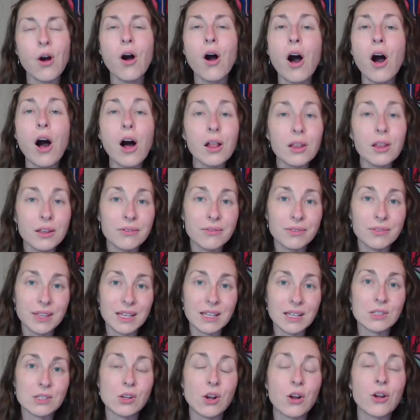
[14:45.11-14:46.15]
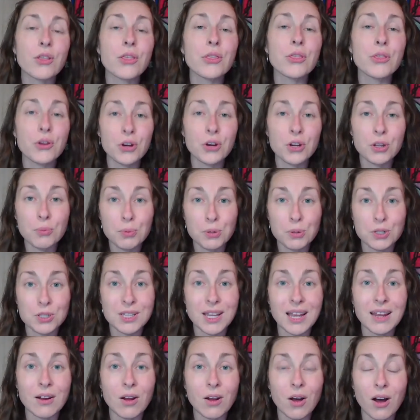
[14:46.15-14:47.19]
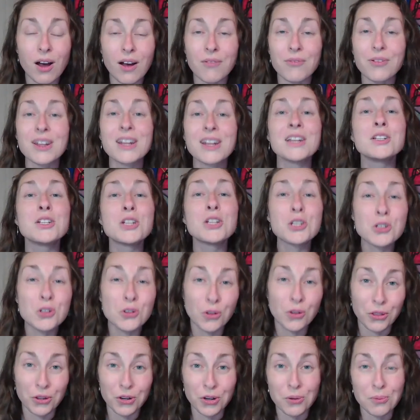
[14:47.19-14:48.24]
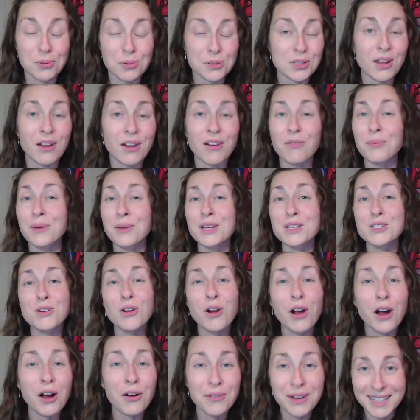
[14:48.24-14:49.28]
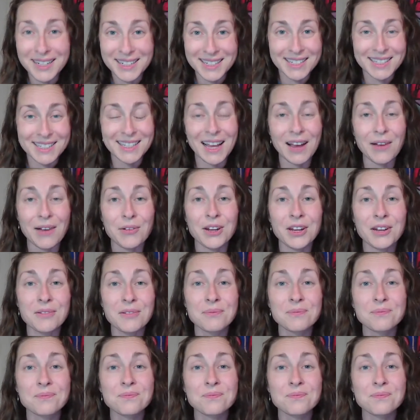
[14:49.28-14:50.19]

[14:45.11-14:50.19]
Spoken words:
All of these are 30% off, an additional 30% off because they're already discounted.